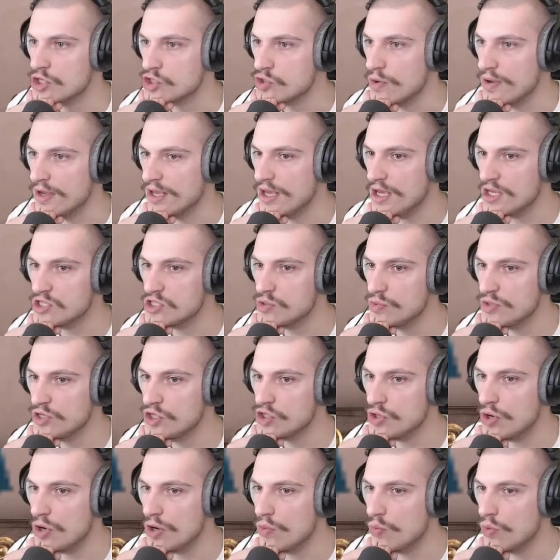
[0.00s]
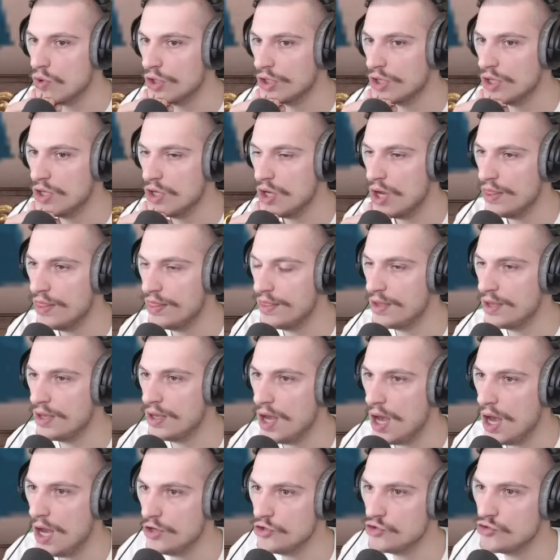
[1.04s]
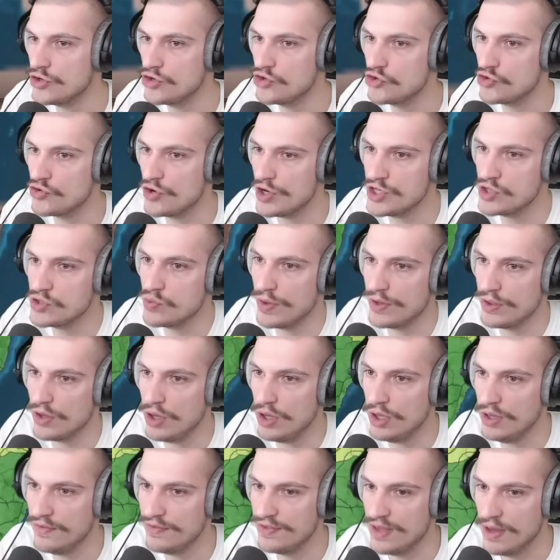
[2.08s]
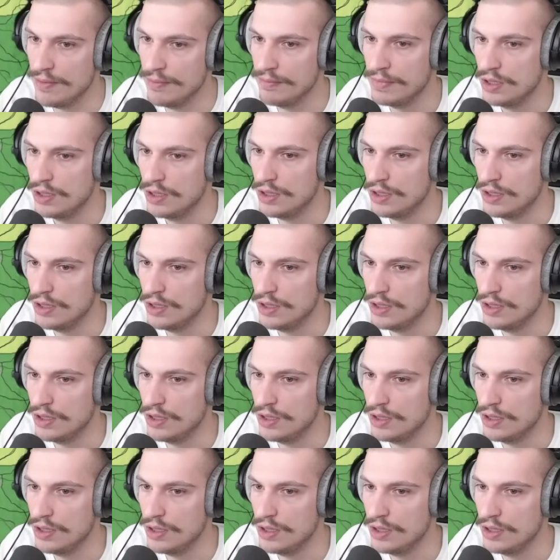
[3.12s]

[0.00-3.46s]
So I guess we start working on the 100 trust with all of them.